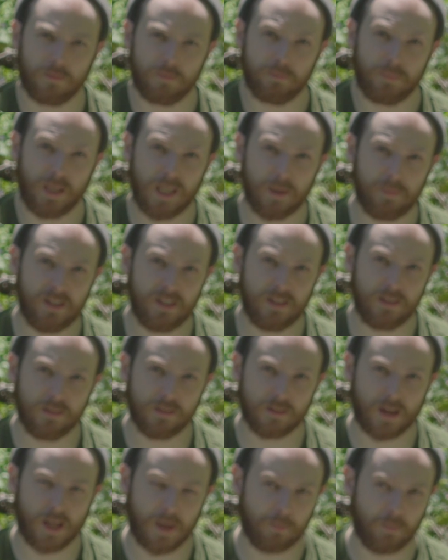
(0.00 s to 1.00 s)

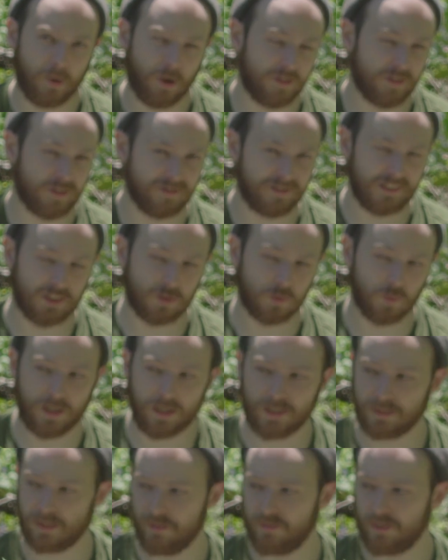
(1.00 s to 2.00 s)
maybe a part of the reason
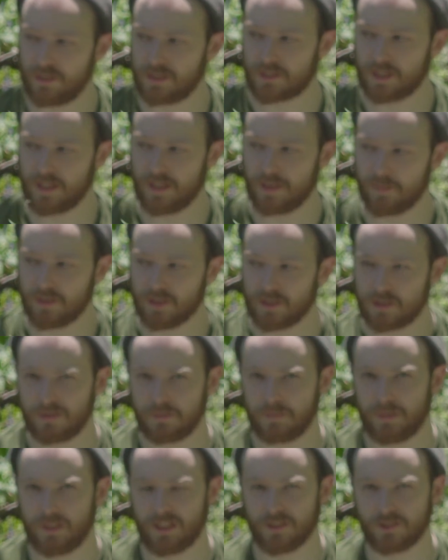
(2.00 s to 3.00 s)
why I love this game
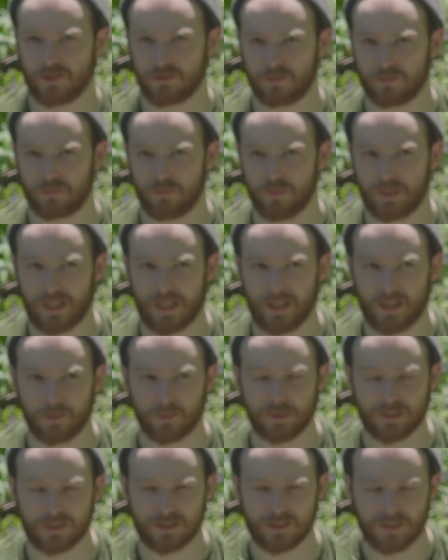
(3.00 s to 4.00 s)
is because when I
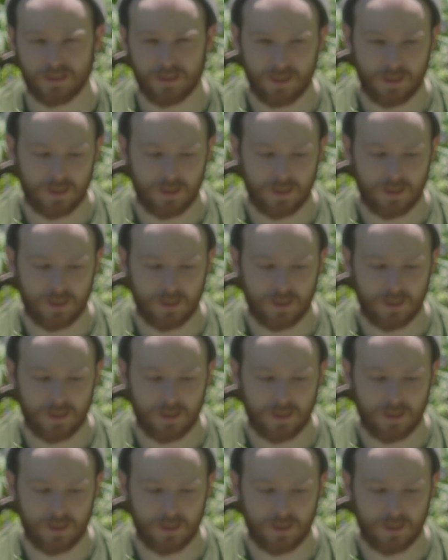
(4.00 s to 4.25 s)
was